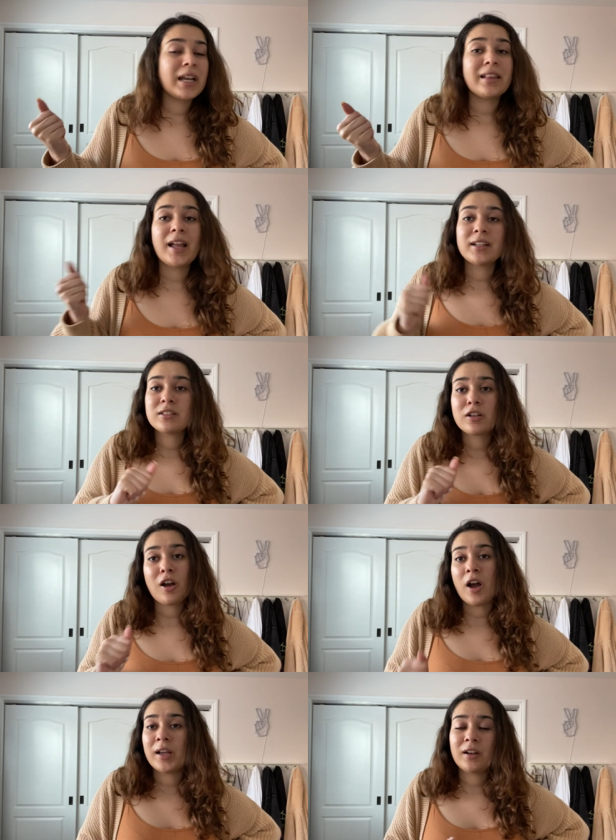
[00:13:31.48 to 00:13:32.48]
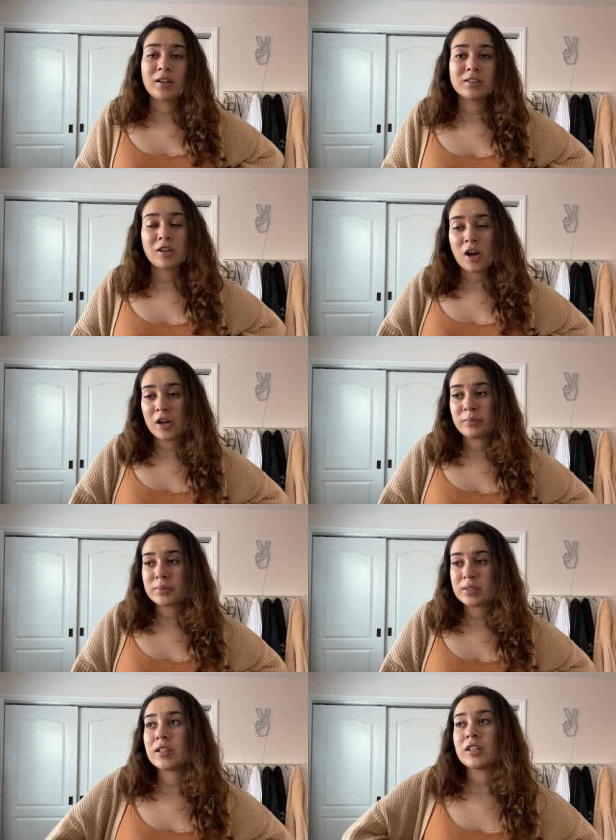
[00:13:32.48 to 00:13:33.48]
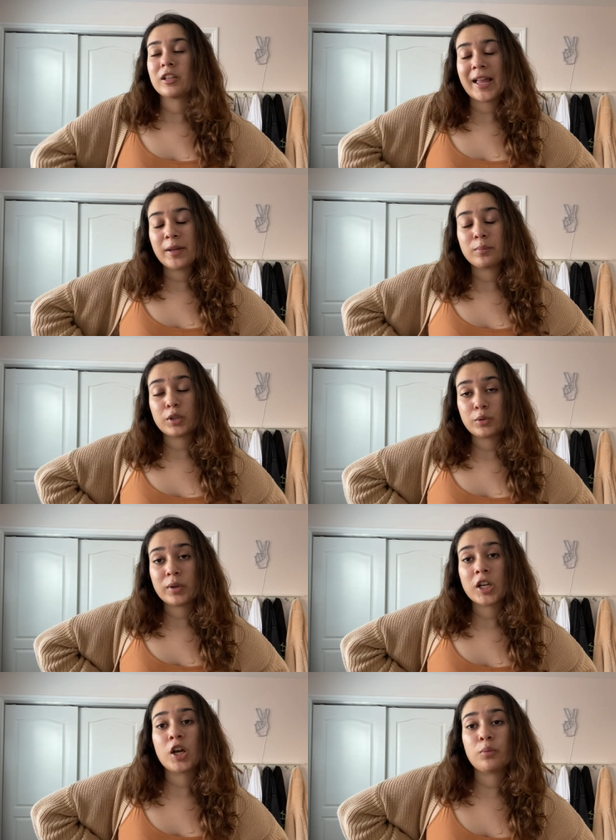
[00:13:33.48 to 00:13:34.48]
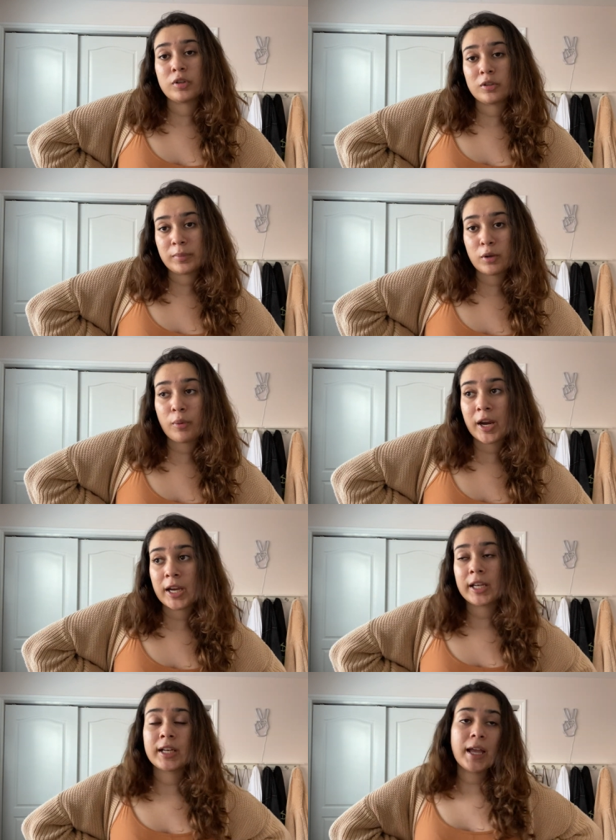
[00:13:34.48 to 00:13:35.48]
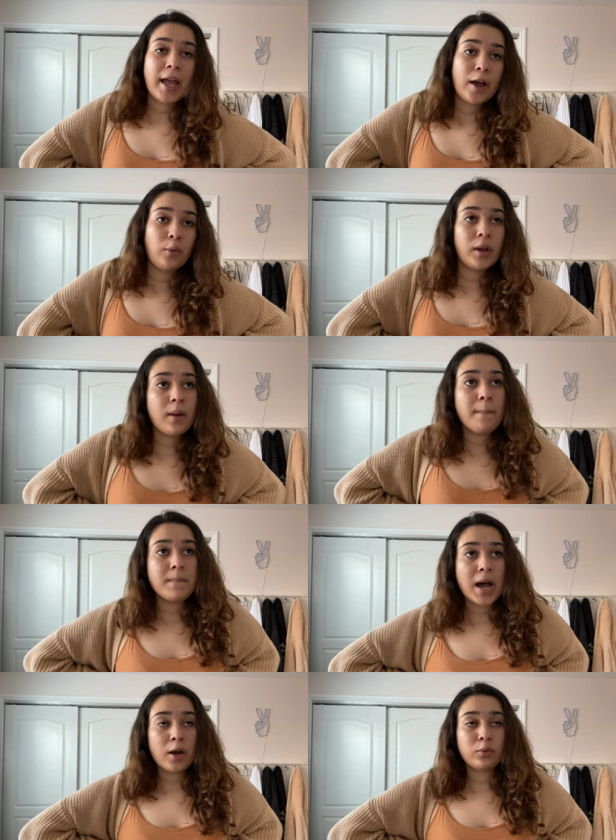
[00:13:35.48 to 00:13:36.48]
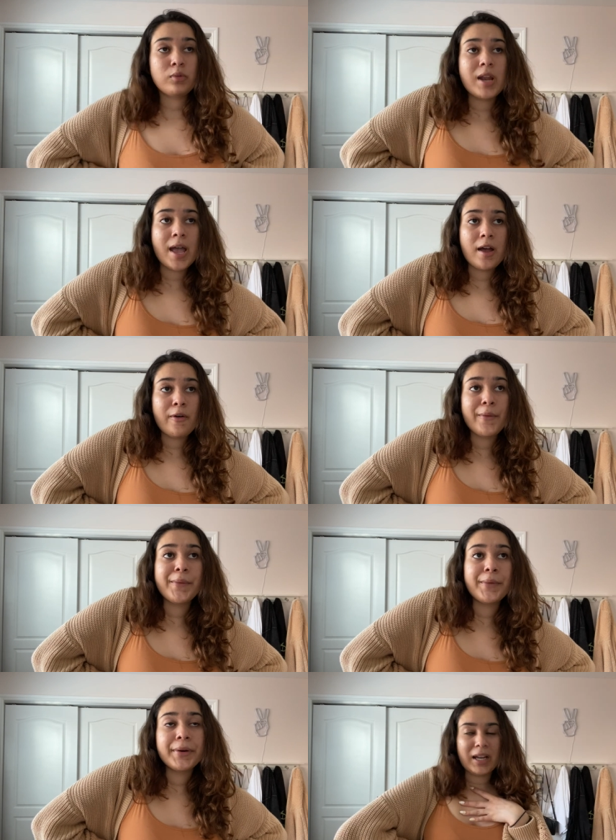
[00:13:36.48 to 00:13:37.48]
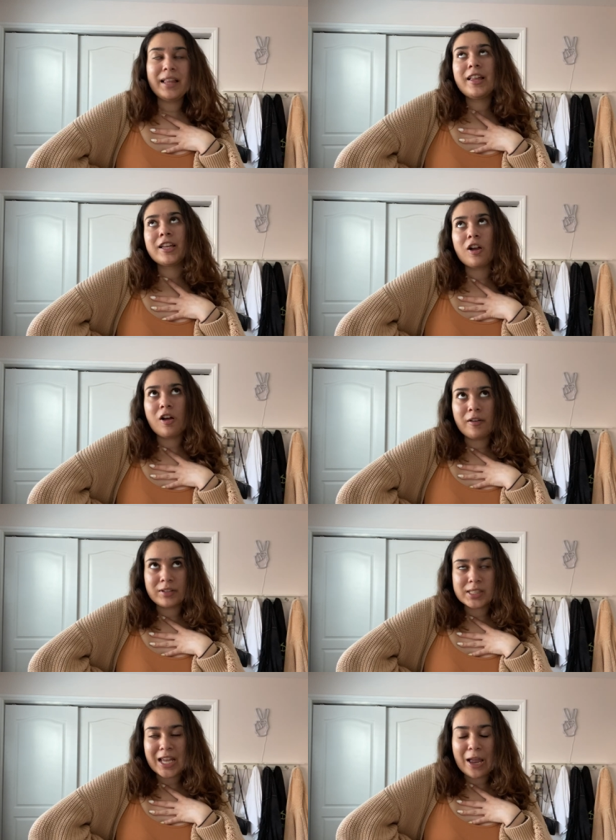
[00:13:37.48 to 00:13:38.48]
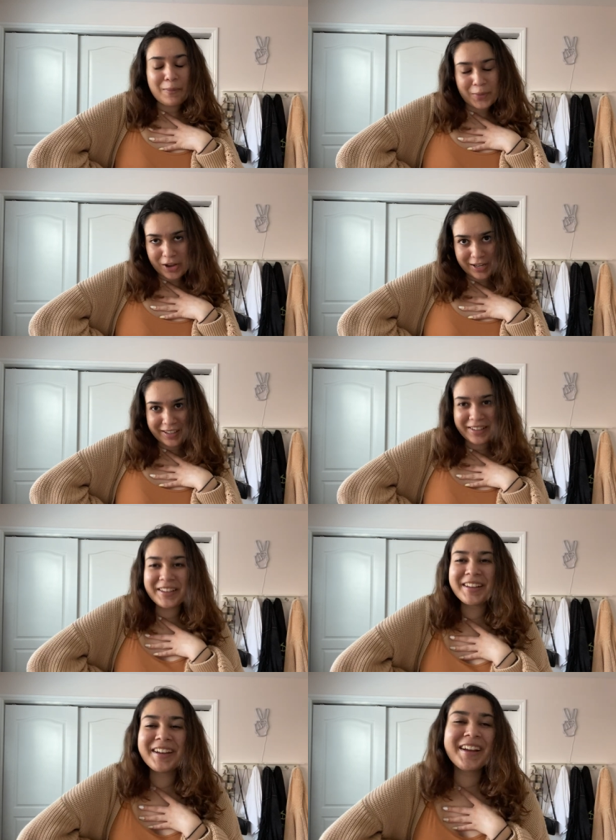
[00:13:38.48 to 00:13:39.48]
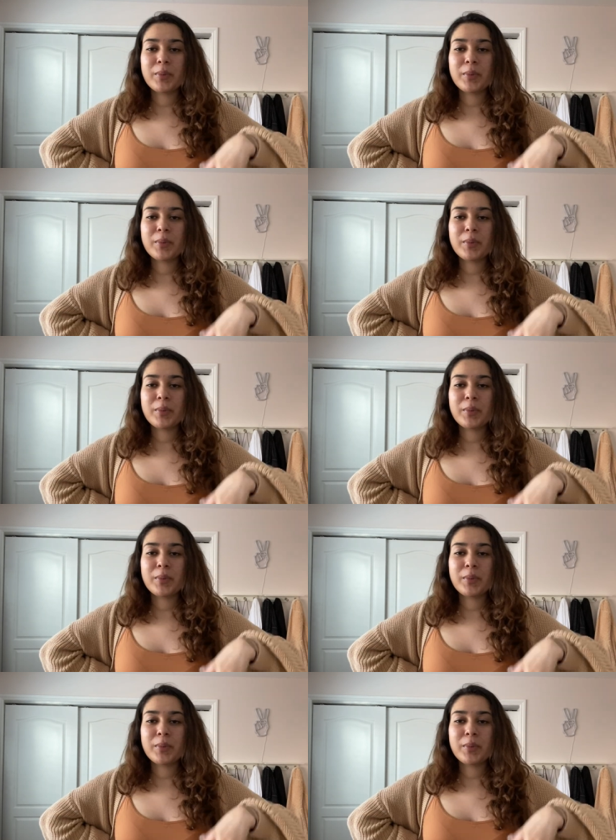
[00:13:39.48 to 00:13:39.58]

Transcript: I liked the cotton on tops. The light blue one I will be wearing out and about now. I like it all, obviously, I bought it.